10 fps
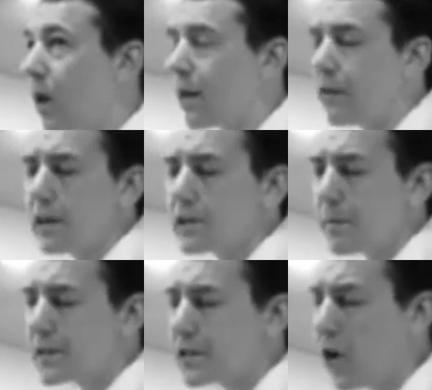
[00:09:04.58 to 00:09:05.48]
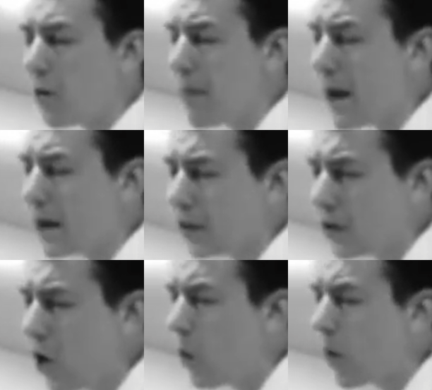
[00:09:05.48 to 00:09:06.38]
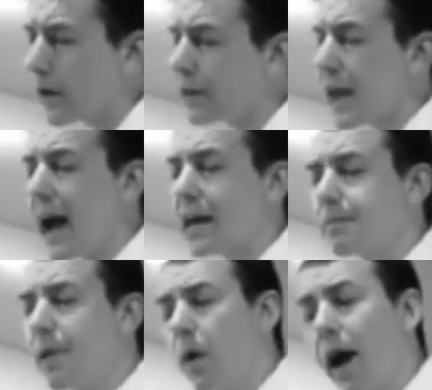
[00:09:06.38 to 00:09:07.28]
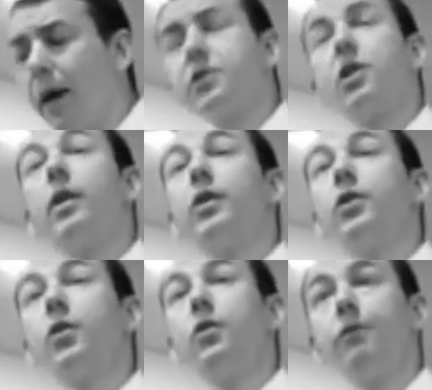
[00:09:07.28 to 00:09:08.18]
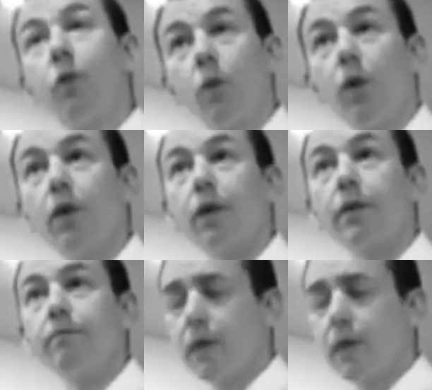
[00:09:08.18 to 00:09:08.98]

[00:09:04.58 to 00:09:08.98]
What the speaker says: of Elizabeth's medical co-workers asked me what I was going to do for work.